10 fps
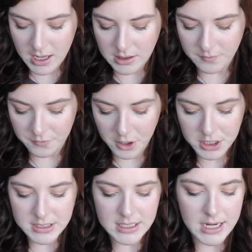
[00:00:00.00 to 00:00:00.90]
The
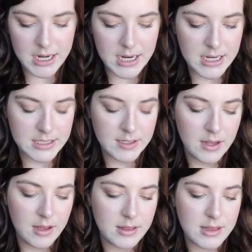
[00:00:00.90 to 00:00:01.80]
first is
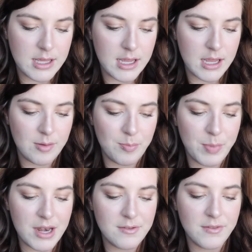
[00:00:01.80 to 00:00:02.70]
the
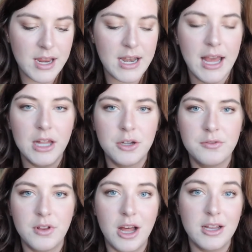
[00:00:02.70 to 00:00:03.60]
Benefit Hello
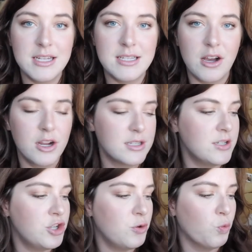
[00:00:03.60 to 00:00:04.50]
Flawless
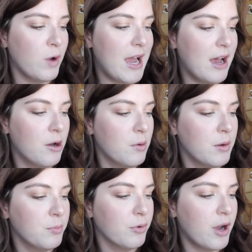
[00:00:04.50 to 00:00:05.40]
Oxygen
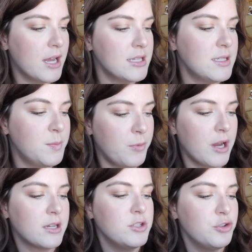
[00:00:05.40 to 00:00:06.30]
Wow Broad
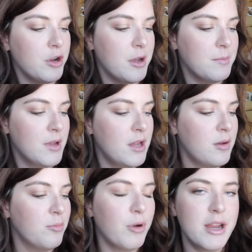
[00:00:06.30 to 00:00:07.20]
Spectrum
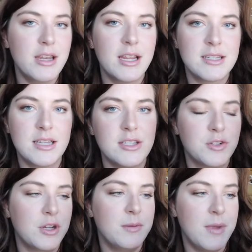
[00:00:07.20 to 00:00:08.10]
Brightening
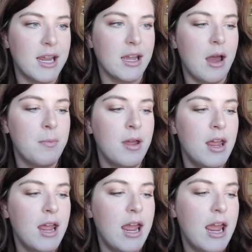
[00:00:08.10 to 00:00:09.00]
Sunscreen Makeup,
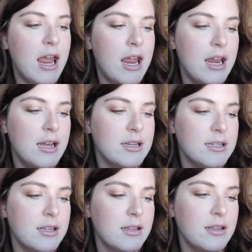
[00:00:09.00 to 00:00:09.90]

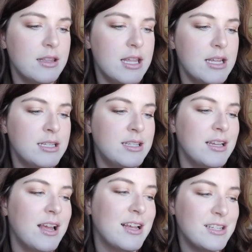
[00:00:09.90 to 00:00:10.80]
and this
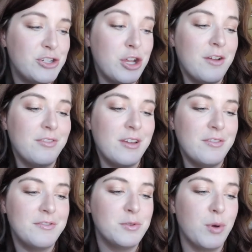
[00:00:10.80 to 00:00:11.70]
has a shelf
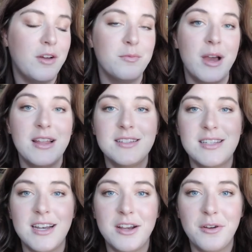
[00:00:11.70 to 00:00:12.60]
life of 12
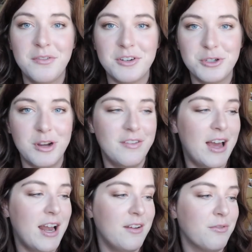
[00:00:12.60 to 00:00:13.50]
months, and I know for sure I've
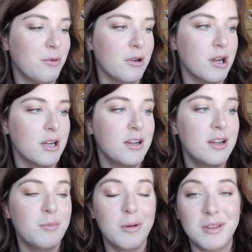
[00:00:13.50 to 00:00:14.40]
had it for
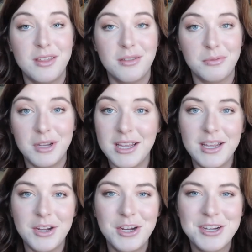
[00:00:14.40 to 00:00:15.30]
probably 3
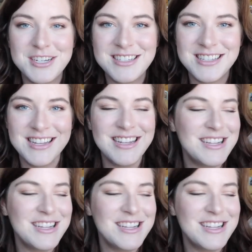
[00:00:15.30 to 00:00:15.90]
years.